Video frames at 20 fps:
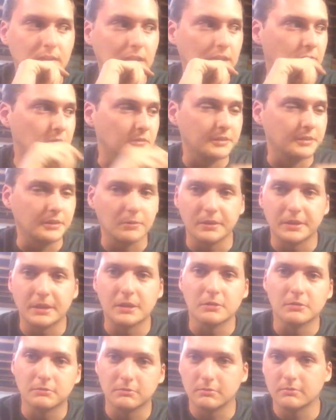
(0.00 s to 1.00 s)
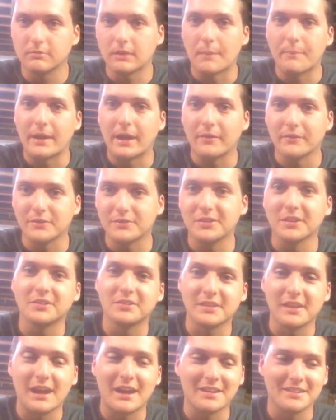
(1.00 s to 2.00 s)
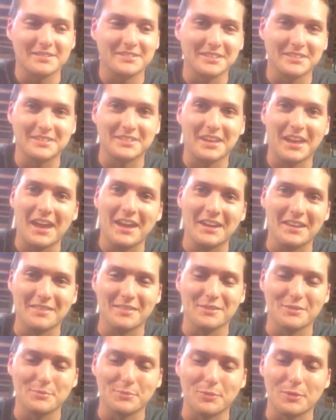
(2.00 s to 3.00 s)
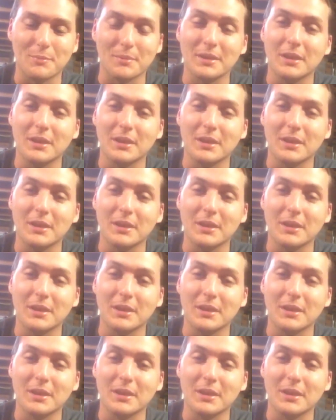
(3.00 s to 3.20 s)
I really only know about the '69 and '68 at this point.